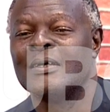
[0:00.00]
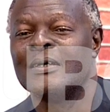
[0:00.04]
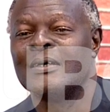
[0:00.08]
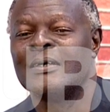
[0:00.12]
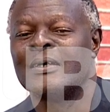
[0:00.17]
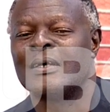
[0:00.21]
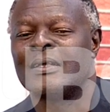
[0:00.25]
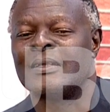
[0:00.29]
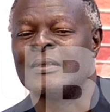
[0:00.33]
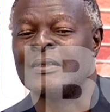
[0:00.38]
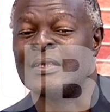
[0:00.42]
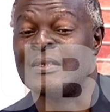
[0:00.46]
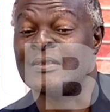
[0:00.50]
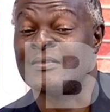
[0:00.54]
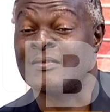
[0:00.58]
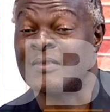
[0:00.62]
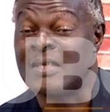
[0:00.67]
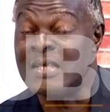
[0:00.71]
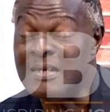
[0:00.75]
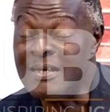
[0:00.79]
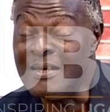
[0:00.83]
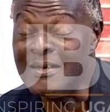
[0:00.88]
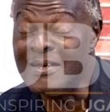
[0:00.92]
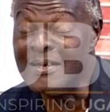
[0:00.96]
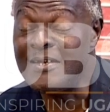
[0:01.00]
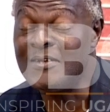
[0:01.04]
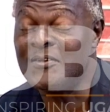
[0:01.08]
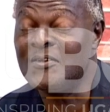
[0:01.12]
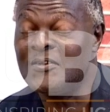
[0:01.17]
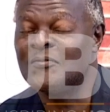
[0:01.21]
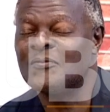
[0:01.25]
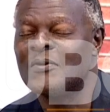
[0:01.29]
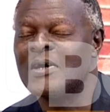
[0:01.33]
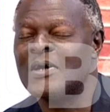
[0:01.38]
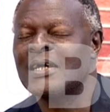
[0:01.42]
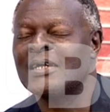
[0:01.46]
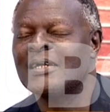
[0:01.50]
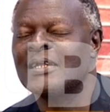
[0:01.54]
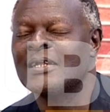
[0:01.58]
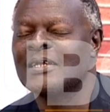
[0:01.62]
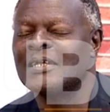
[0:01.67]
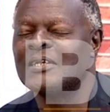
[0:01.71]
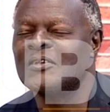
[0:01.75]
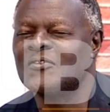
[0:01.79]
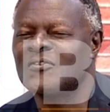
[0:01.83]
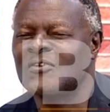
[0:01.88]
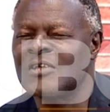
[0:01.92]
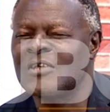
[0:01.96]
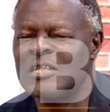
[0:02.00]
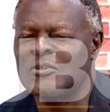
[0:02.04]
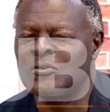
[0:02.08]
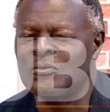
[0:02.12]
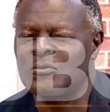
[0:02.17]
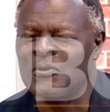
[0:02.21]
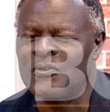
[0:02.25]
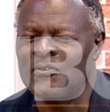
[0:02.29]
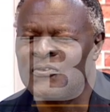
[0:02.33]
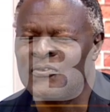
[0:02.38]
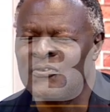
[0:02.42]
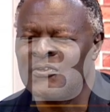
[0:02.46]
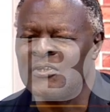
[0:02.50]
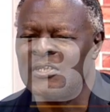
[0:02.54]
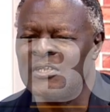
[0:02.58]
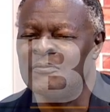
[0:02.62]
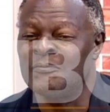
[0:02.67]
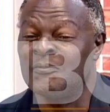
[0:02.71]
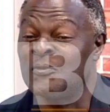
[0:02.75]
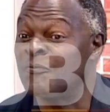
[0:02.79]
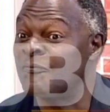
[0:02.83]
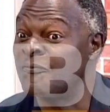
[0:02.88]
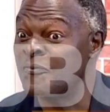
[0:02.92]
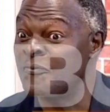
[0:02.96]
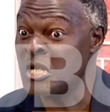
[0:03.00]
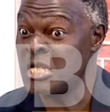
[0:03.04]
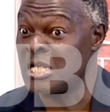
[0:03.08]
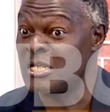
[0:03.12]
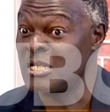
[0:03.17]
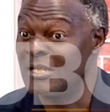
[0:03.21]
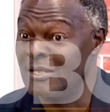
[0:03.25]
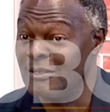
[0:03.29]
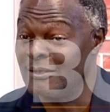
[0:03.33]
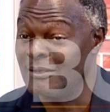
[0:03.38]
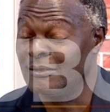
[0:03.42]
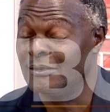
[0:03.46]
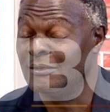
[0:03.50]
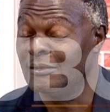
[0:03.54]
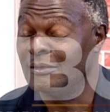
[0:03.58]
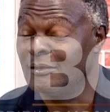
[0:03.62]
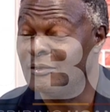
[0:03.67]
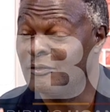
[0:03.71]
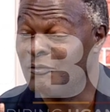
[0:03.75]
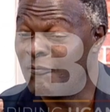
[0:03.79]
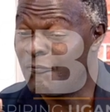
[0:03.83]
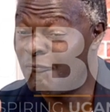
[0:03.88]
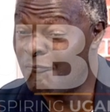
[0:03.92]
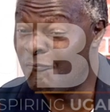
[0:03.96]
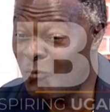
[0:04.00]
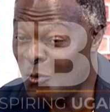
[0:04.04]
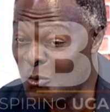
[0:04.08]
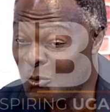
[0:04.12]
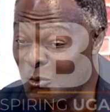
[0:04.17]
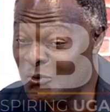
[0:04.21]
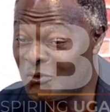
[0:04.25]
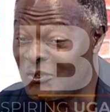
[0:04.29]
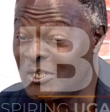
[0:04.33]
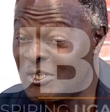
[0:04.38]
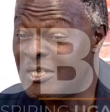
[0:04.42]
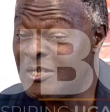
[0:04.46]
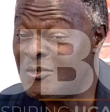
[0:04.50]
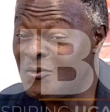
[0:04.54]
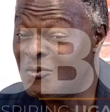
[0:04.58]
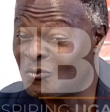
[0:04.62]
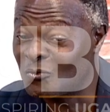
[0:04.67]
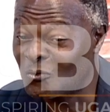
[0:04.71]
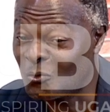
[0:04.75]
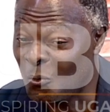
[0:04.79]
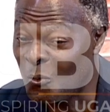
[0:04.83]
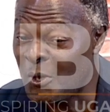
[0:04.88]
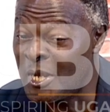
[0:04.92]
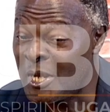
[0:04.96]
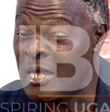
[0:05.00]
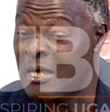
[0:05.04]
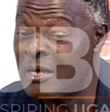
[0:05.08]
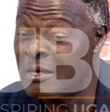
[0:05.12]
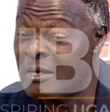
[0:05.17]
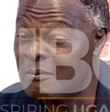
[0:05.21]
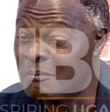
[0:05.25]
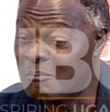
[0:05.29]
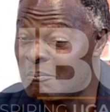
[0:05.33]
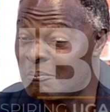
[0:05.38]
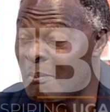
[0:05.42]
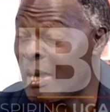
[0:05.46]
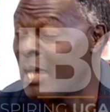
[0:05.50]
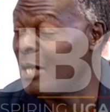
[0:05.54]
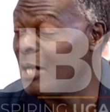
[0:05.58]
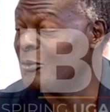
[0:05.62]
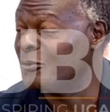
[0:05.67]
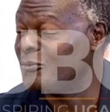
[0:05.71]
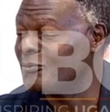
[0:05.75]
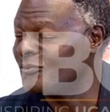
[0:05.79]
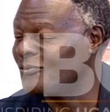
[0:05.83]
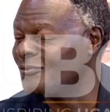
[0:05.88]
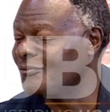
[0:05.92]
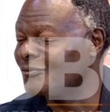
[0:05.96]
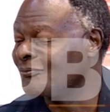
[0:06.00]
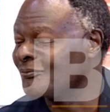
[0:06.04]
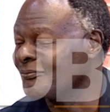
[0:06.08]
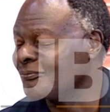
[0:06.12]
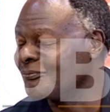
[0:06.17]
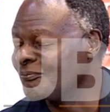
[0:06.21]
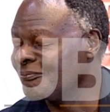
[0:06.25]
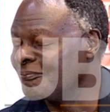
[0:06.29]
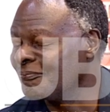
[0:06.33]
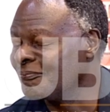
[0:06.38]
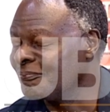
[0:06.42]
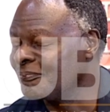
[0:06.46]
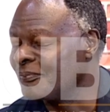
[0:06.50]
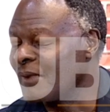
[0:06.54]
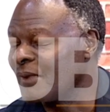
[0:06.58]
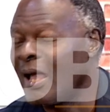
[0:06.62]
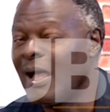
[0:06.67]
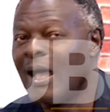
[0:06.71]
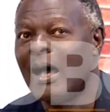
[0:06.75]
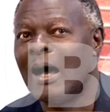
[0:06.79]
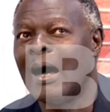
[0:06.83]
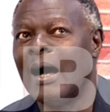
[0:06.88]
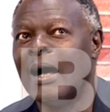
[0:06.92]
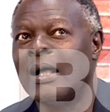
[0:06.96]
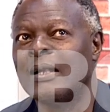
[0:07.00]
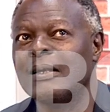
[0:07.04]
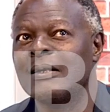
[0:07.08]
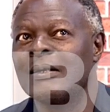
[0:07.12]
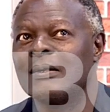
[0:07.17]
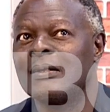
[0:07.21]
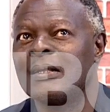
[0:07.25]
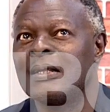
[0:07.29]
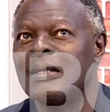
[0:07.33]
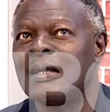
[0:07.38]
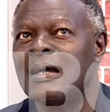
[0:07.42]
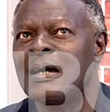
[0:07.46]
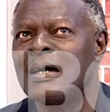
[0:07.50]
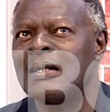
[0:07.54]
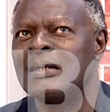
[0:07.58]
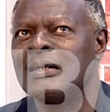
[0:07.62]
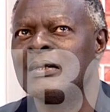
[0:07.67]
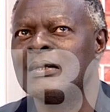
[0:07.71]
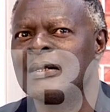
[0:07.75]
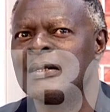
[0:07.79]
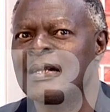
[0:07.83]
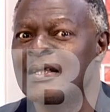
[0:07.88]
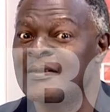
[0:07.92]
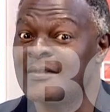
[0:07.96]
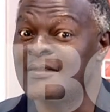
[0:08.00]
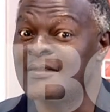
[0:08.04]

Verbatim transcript: the then Native Anglican Church received free 40 square miles. And they added another